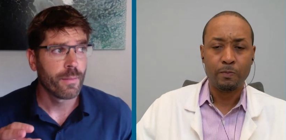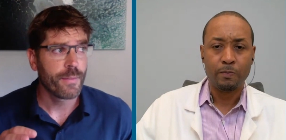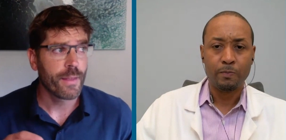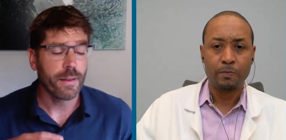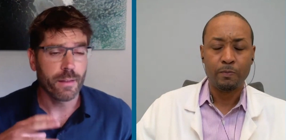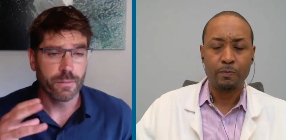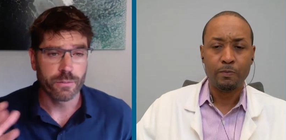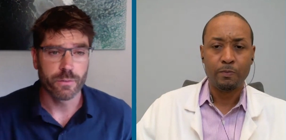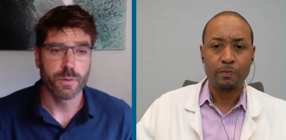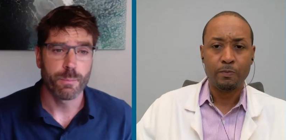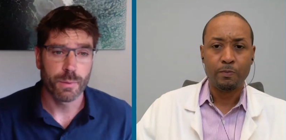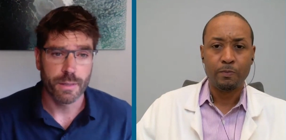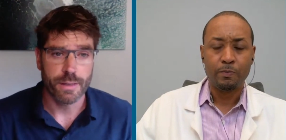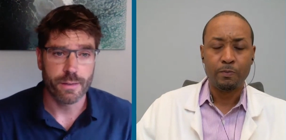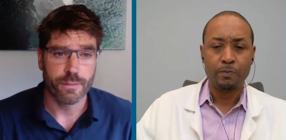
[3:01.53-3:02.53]
Speaker 1: that insulin
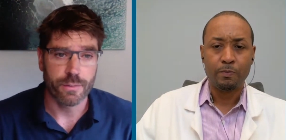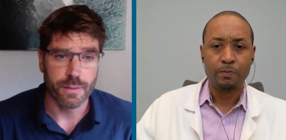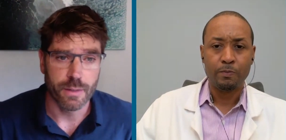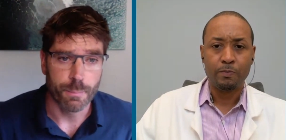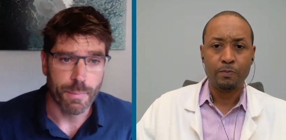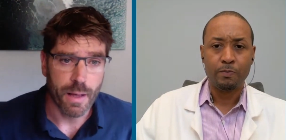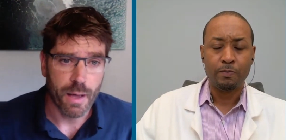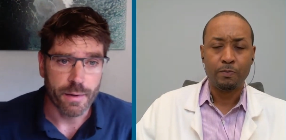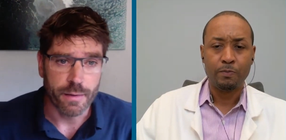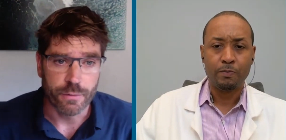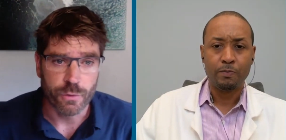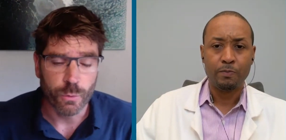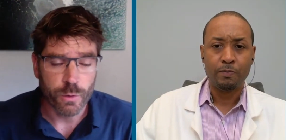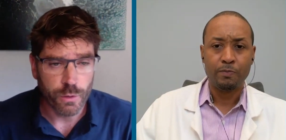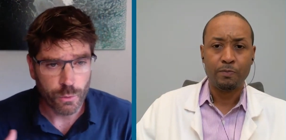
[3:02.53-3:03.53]
plays in the body. So,
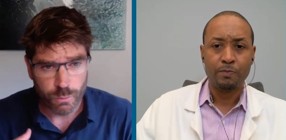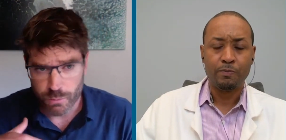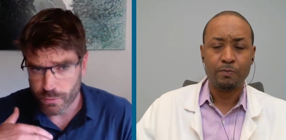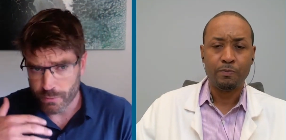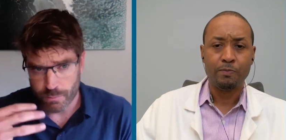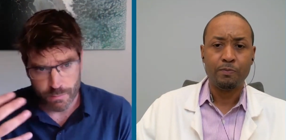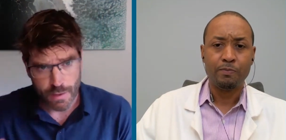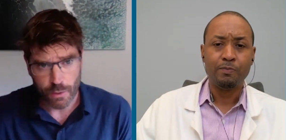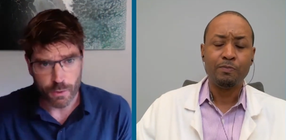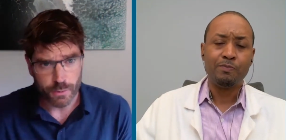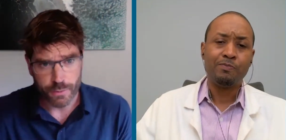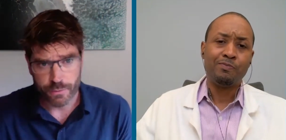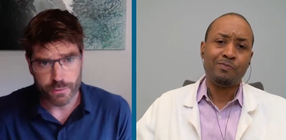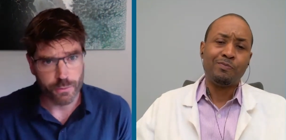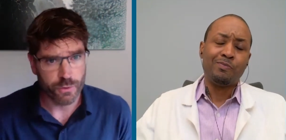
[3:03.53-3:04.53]
can you tell our
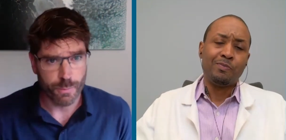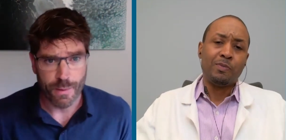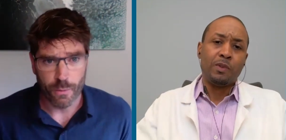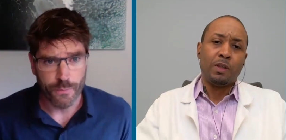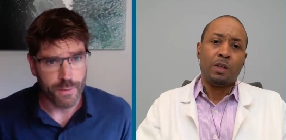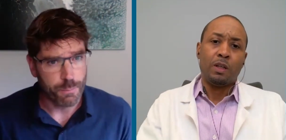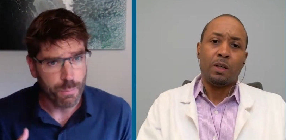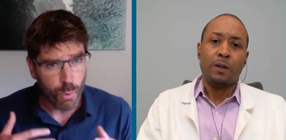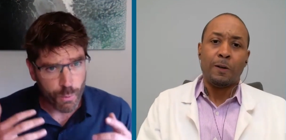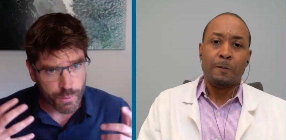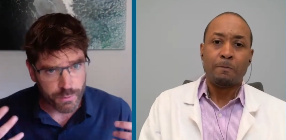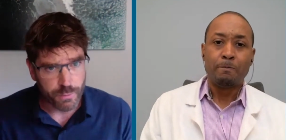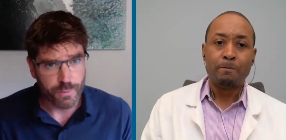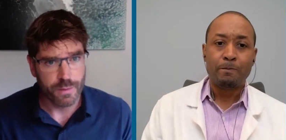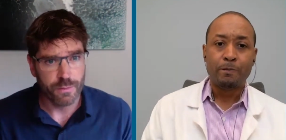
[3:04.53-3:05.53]
listeners about the importance
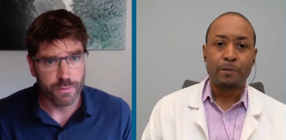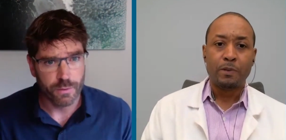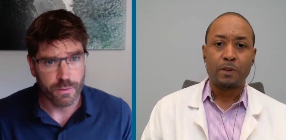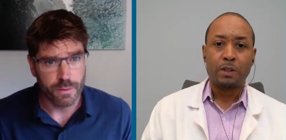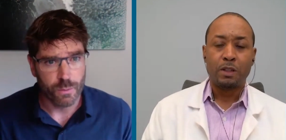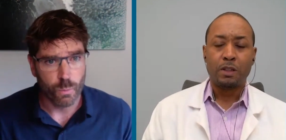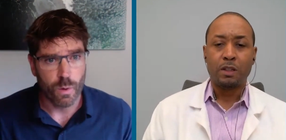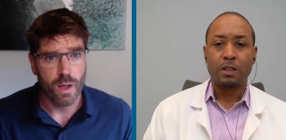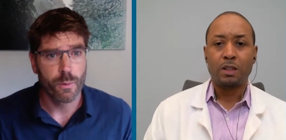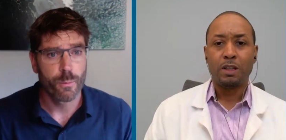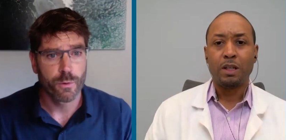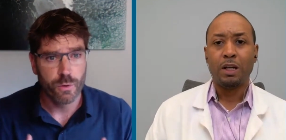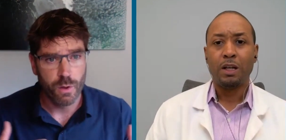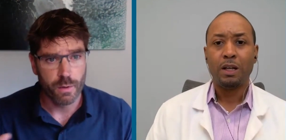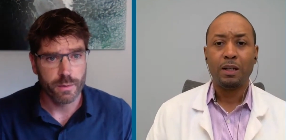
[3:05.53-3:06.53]
of insulin and why we're
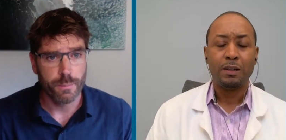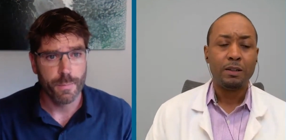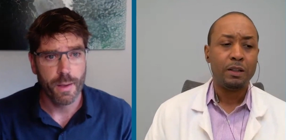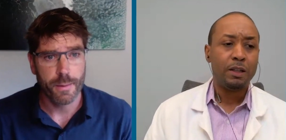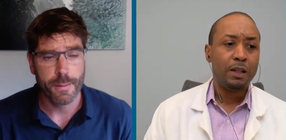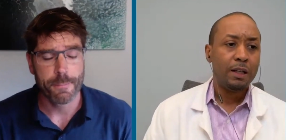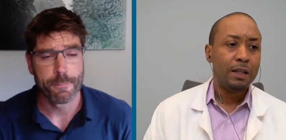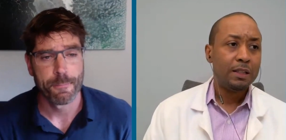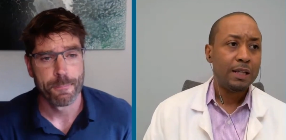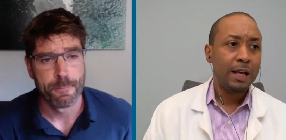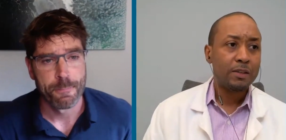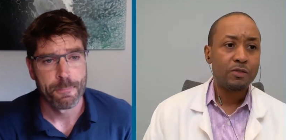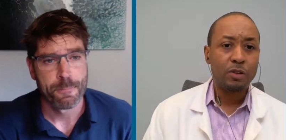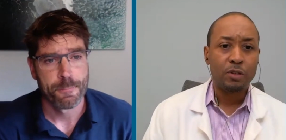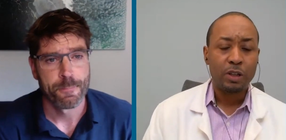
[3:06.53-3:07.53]
talking about it?
Speaker 2: Yeah,
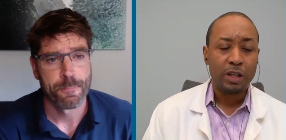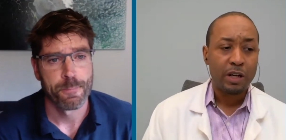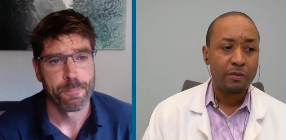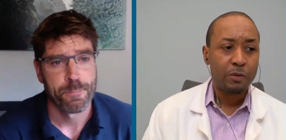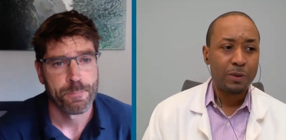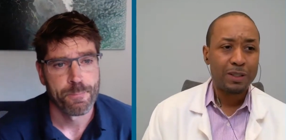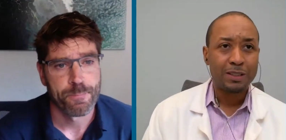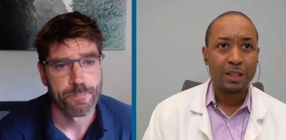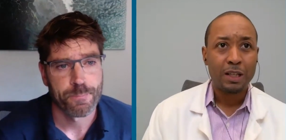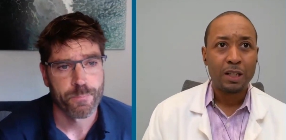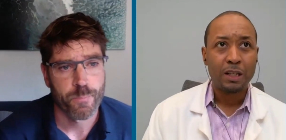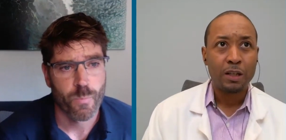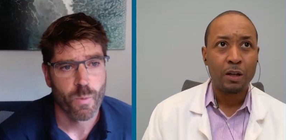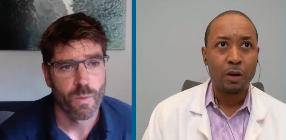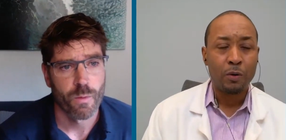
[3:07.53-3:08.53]
so look, everyone, you
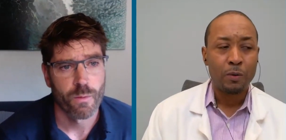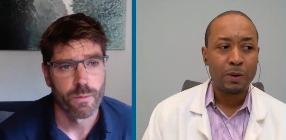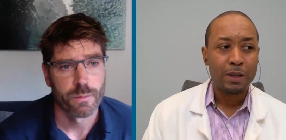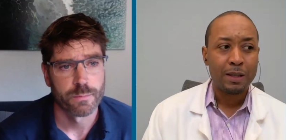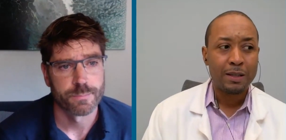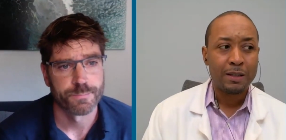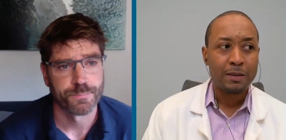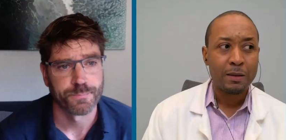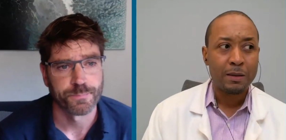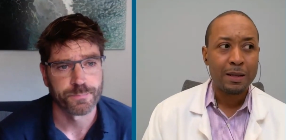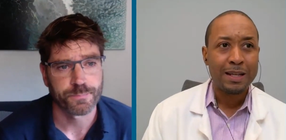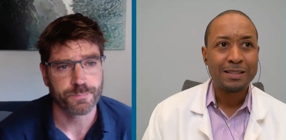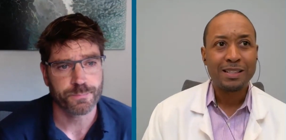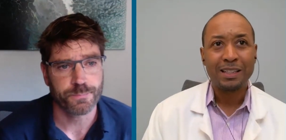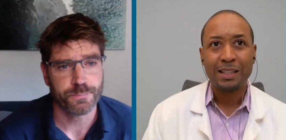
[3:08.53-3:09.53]
know,
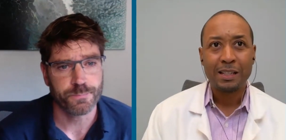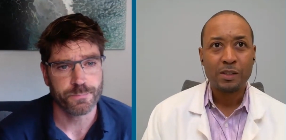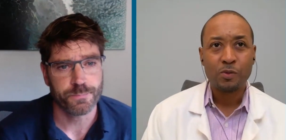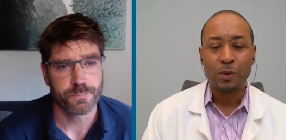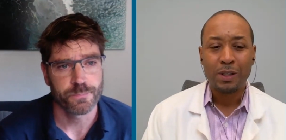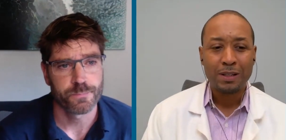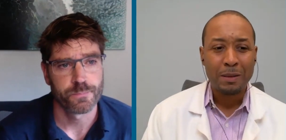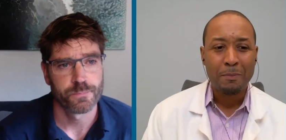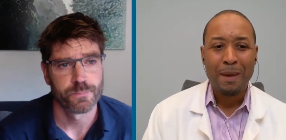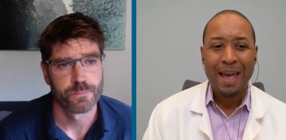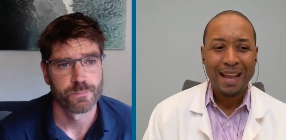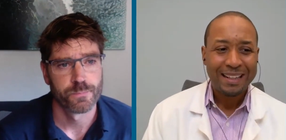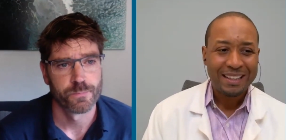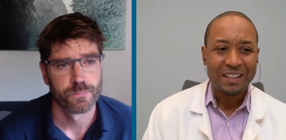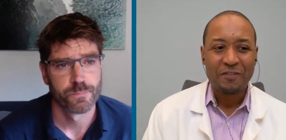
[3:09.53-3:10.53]
insulin is one of the
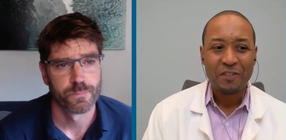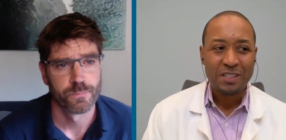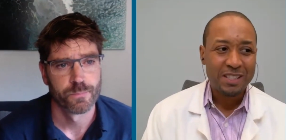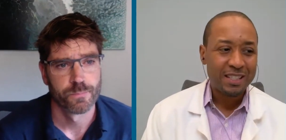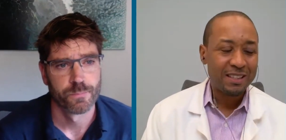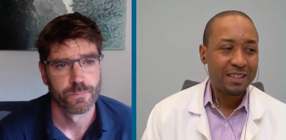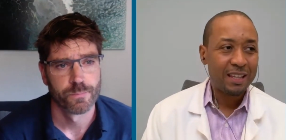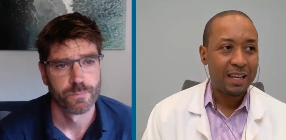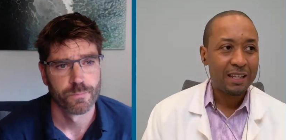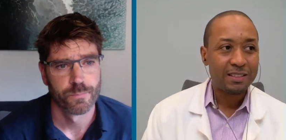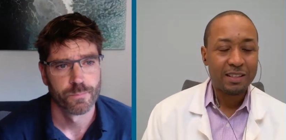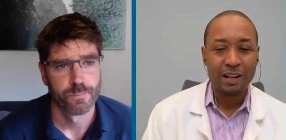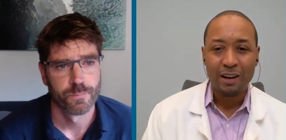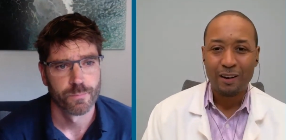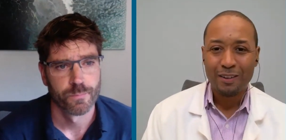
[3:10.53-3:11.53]
magnificent things
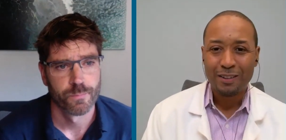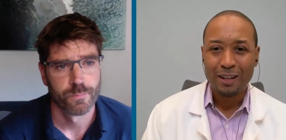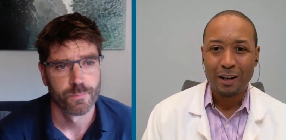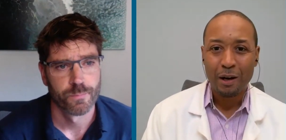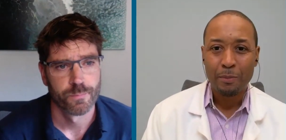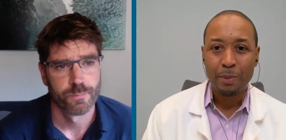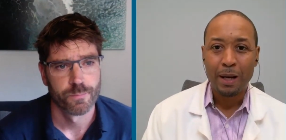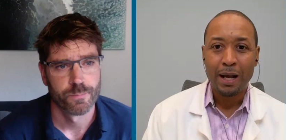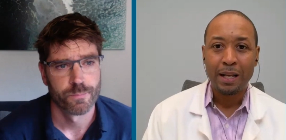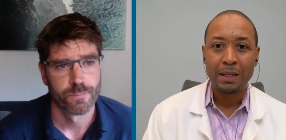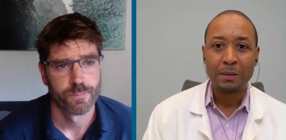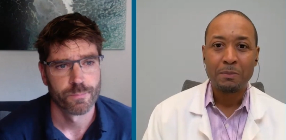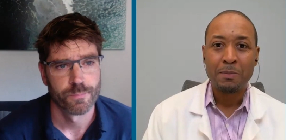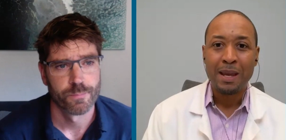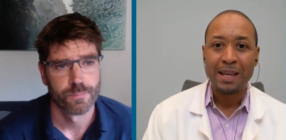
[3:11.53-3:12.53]
that our that our body
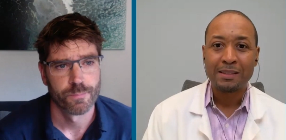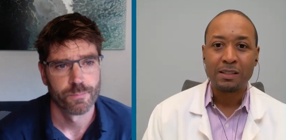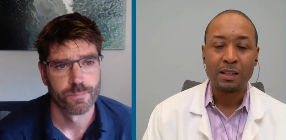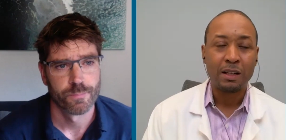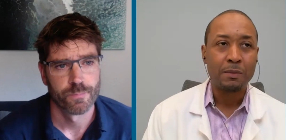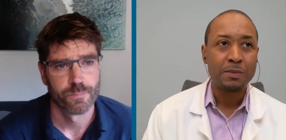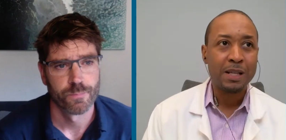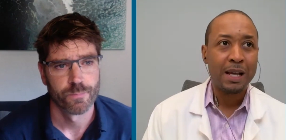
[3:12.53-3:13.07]
makes. It comes